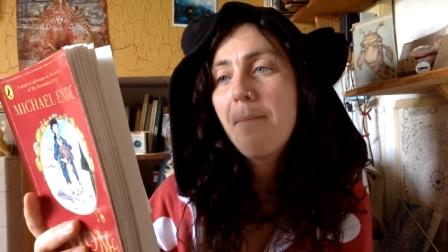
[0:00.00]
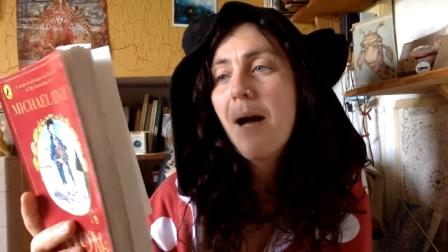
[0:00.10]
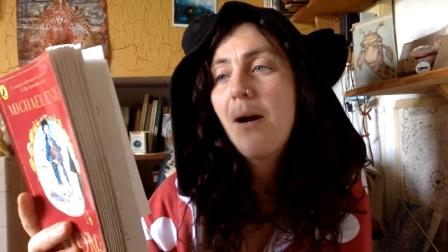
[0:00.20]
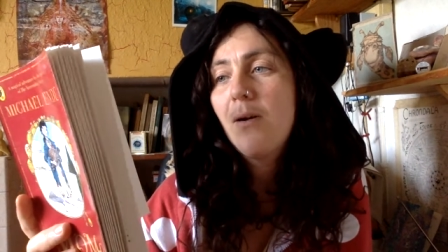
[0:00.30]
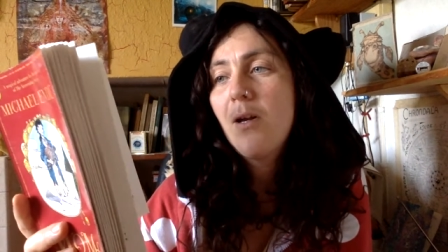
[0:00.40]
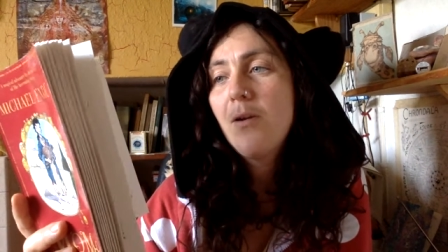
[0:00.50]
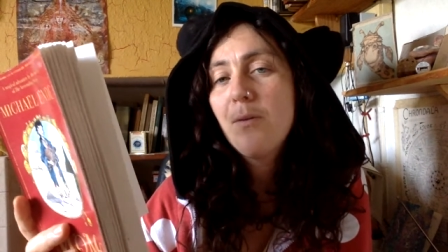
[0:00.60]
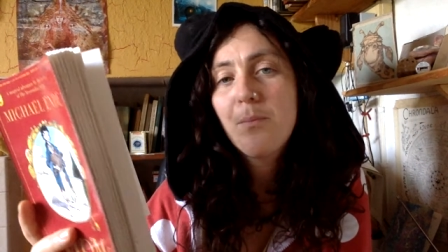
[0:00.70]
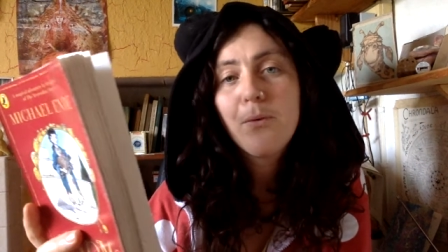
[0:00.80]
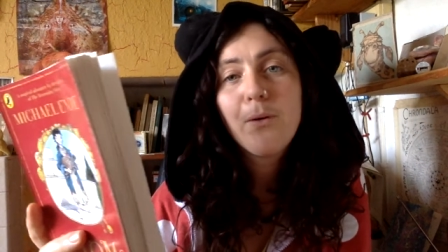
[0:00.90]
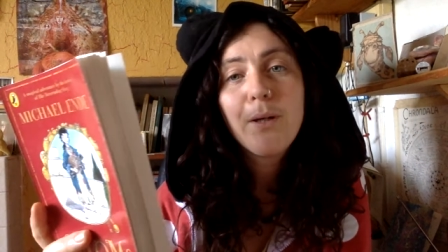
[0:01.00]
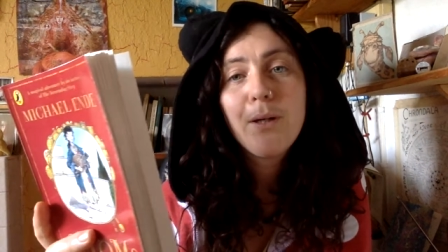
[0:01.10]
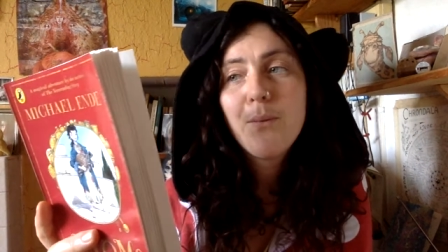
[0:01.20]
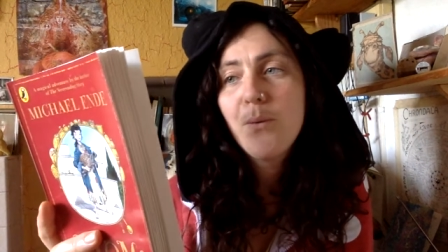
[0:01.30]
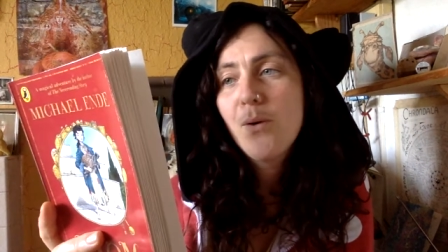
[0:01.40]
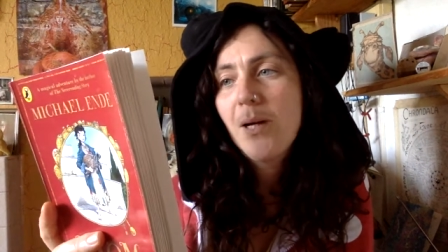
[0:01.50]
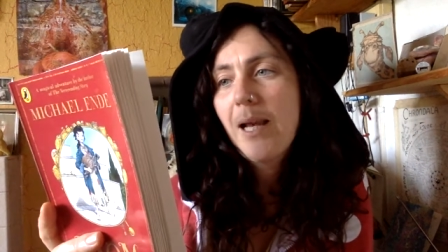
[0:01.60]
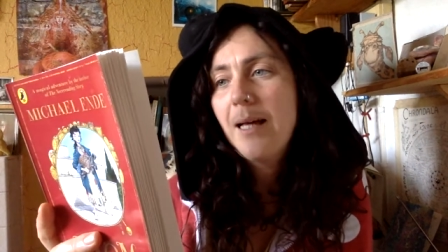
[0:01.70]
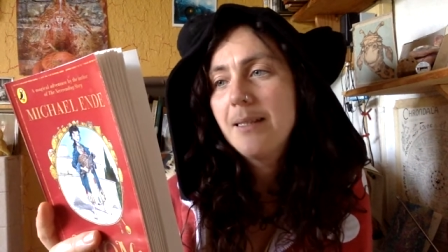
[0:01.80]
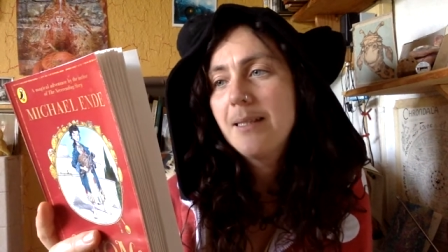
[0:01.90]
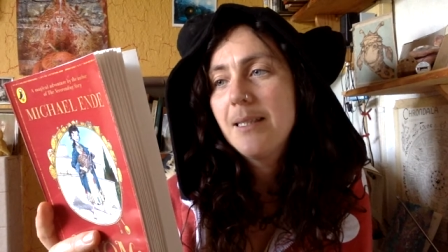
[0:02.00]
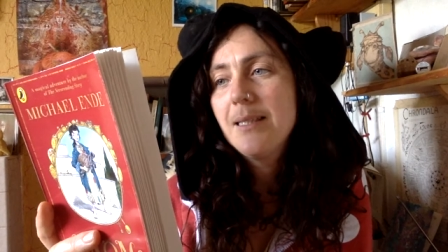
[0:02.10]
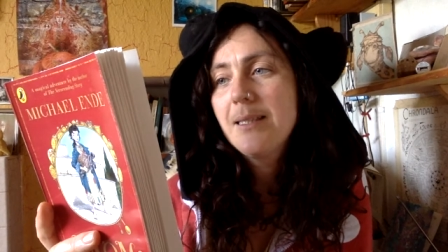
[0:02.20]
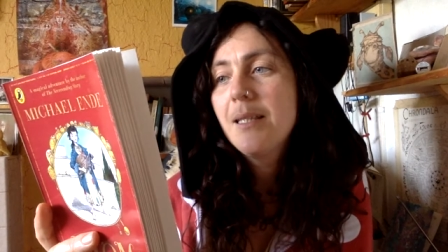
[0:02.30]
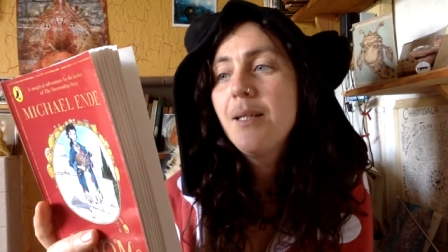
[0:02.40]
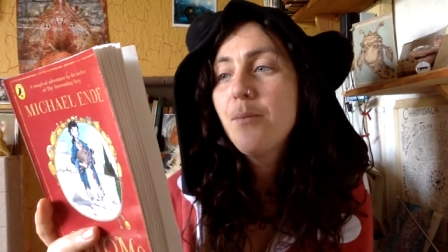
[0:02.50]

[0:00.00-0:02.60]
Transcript: Paolo, the boy who wore glasses,